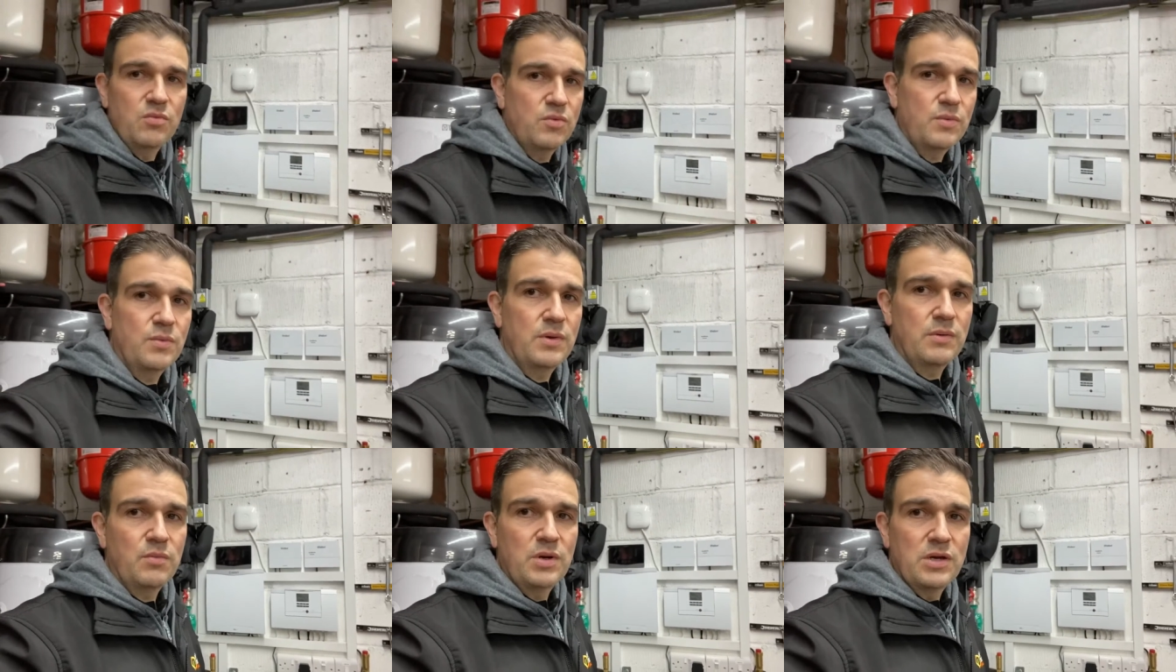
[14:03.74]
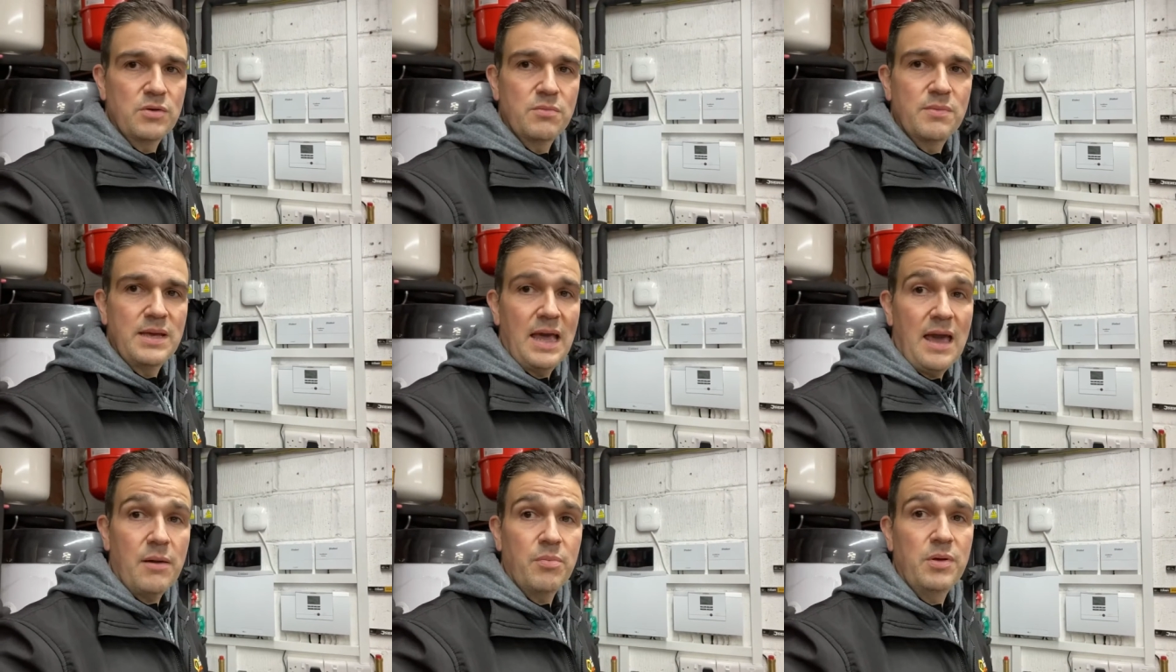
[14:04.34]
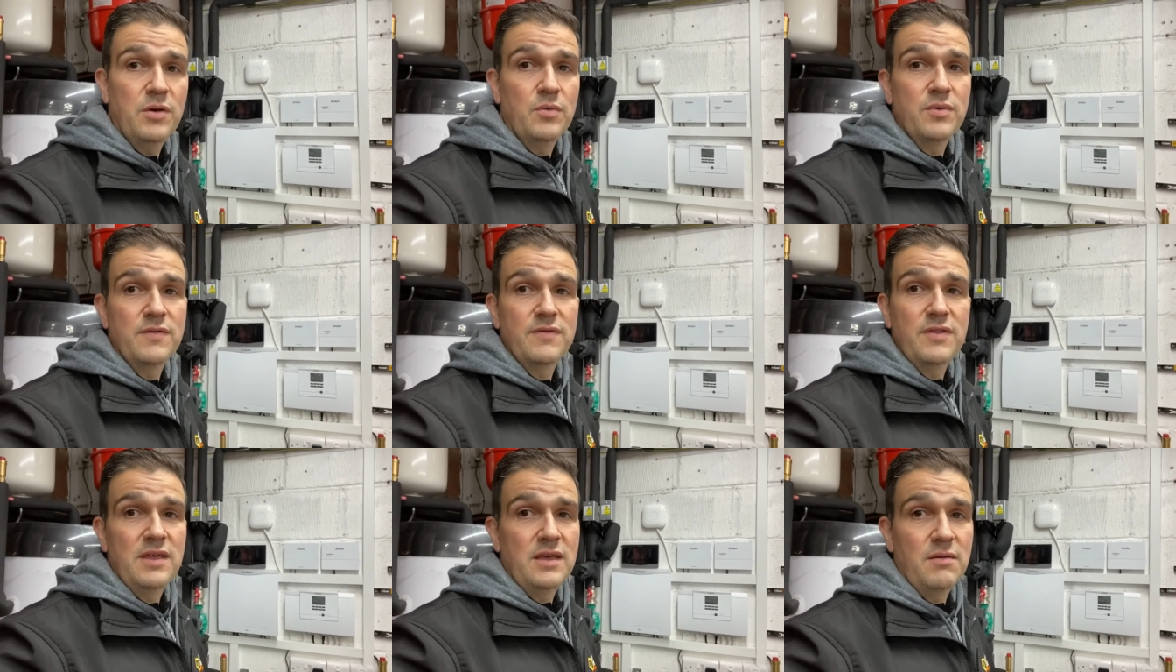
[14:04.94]
we, we couldn't be happier
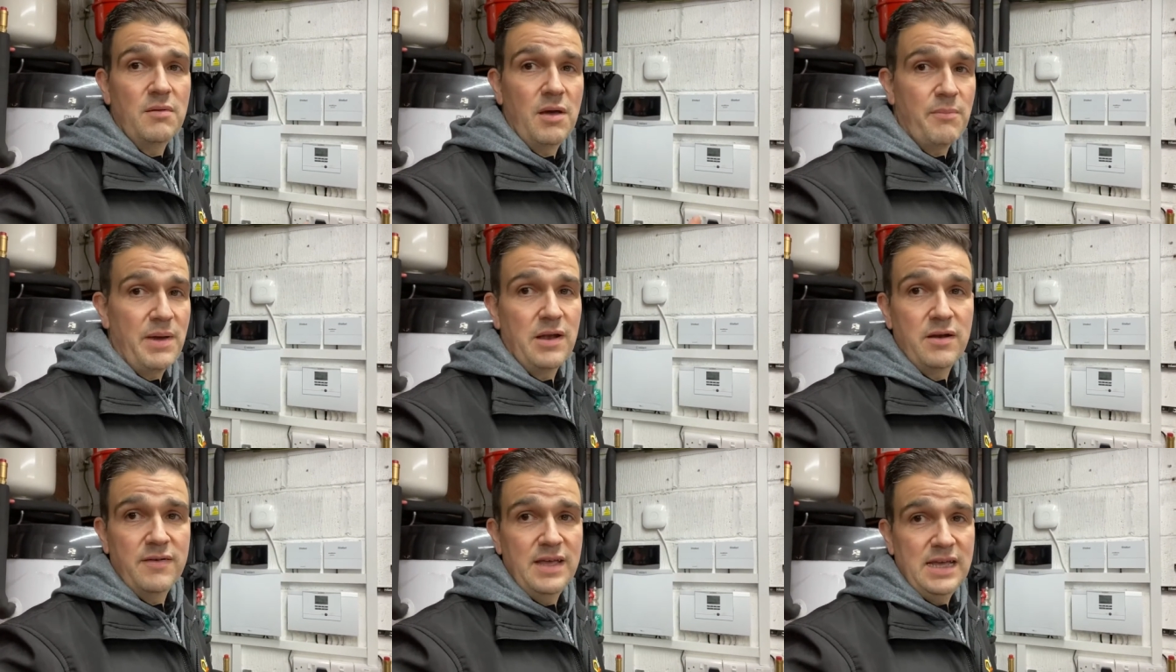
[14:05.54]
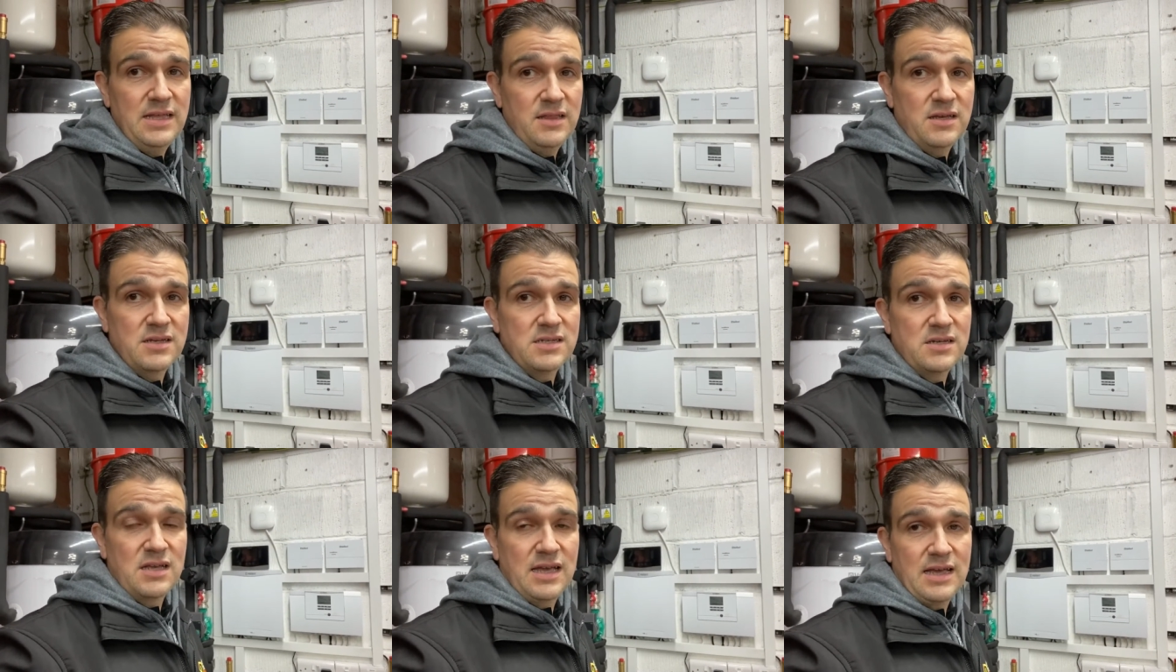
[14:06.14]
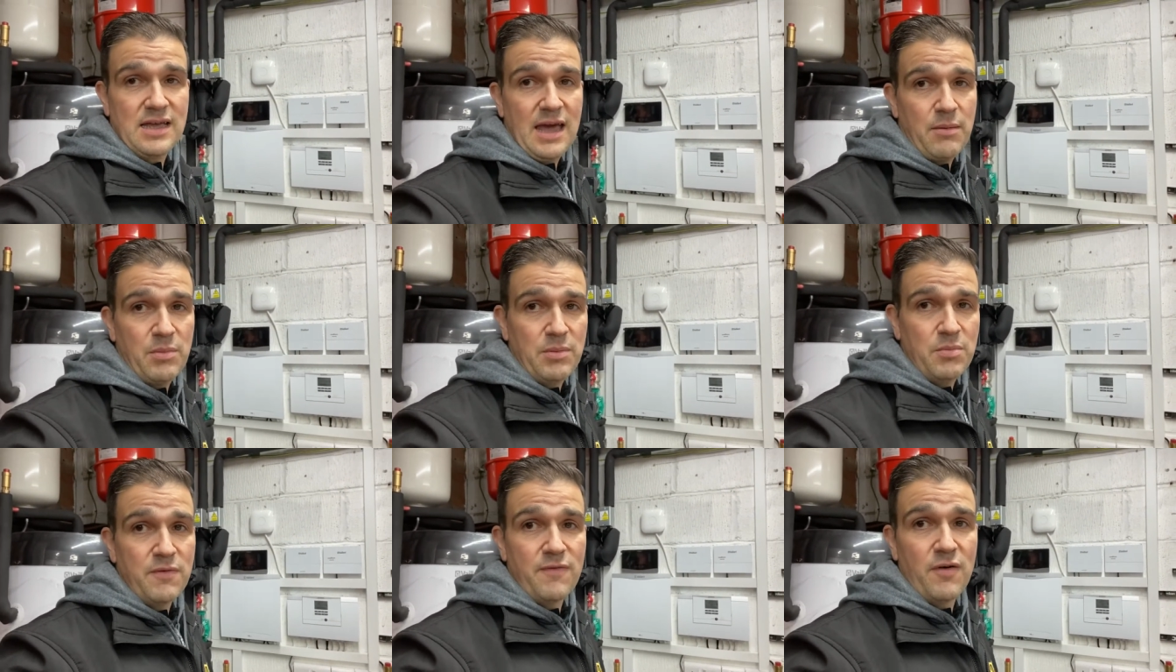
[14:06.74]
with the amount of heat that is can be
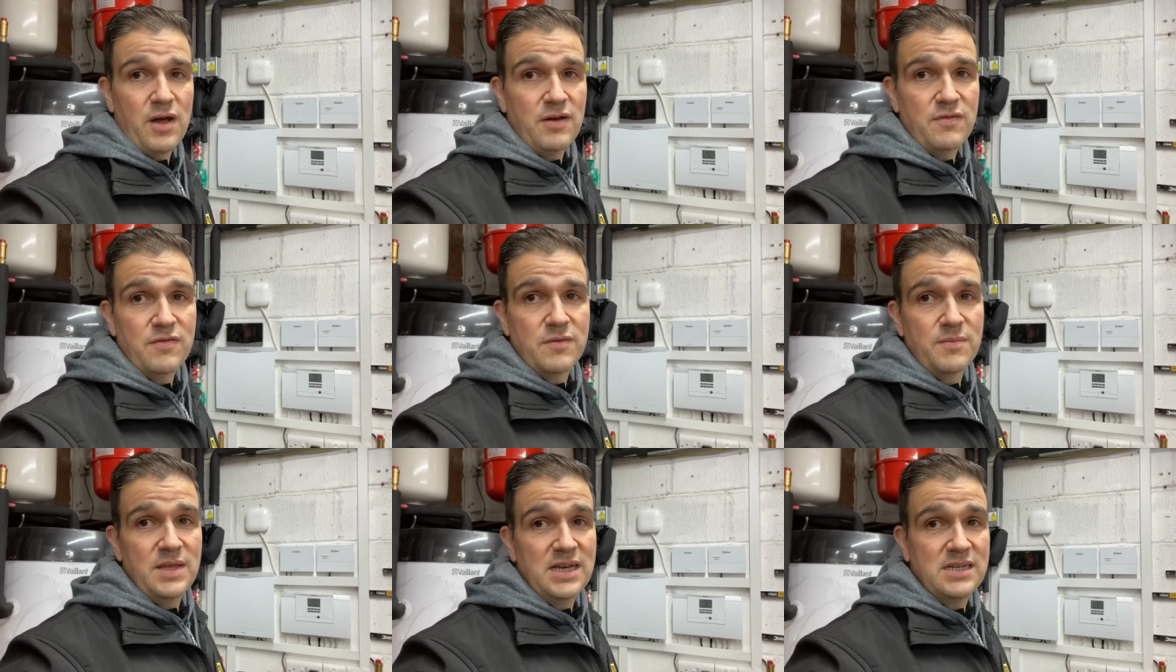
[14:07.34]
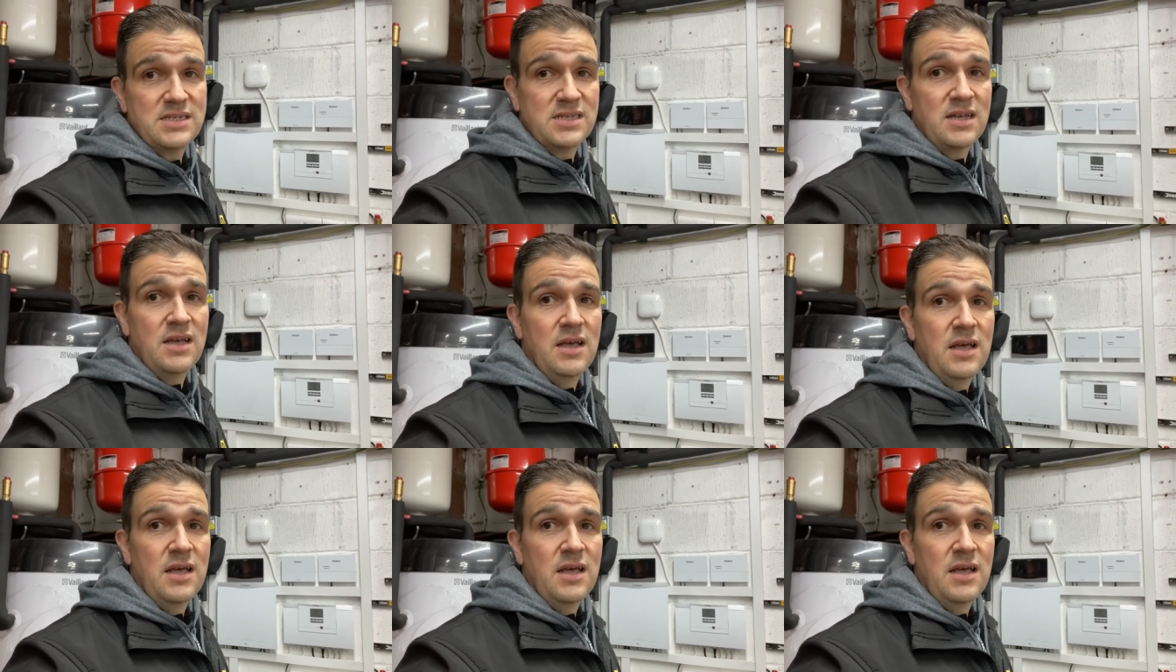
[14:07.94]
provided from this.